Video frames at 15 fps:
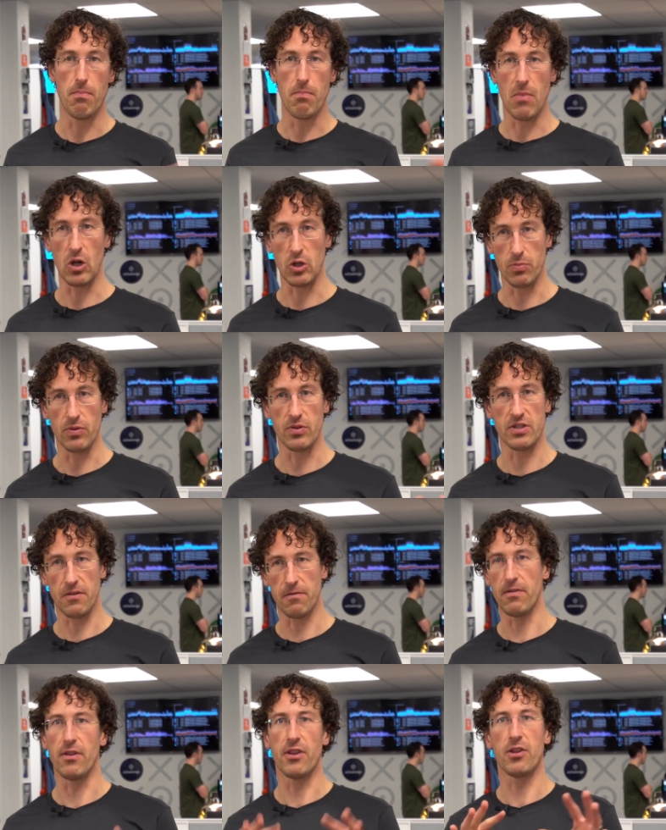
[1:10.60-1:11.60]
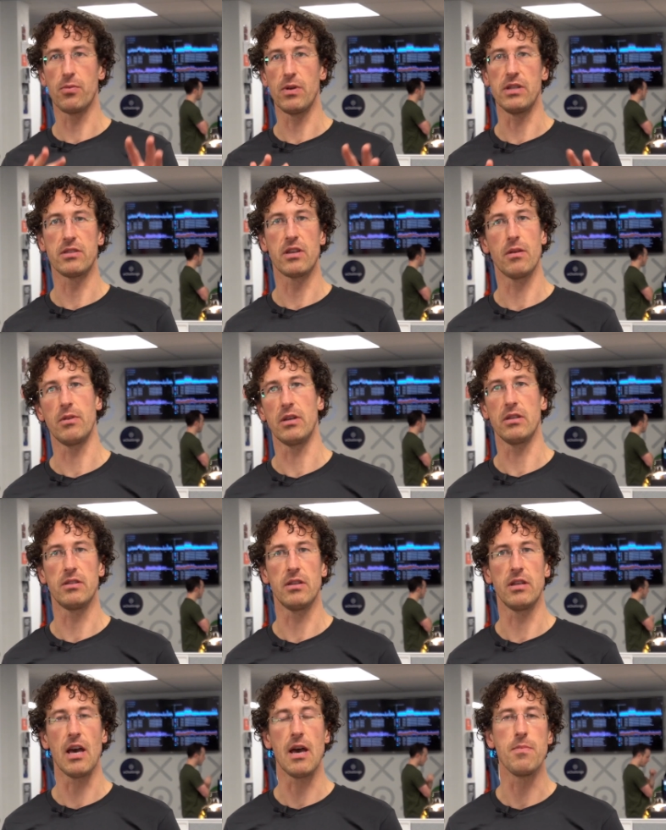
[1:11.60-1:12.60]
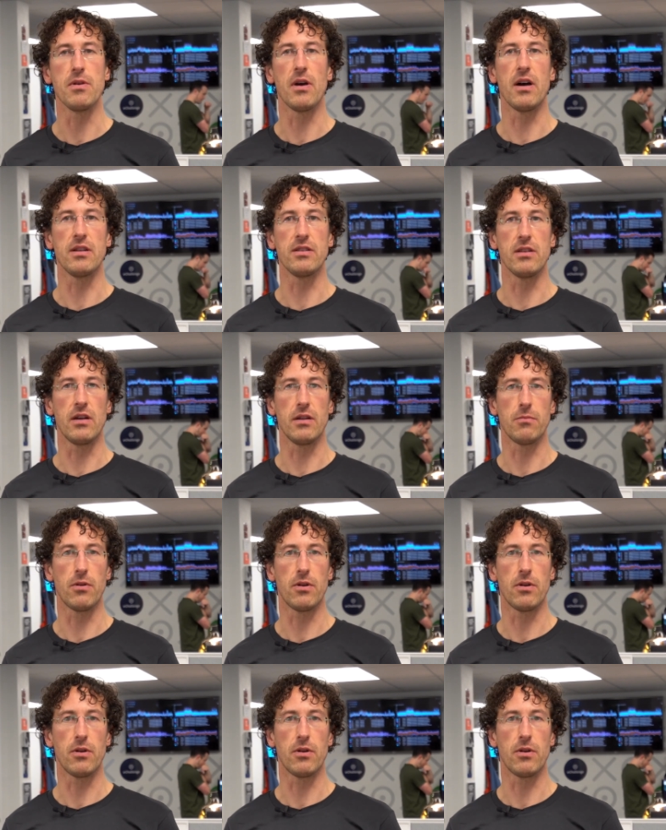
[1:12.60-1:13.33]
multiple different threads coming into the API design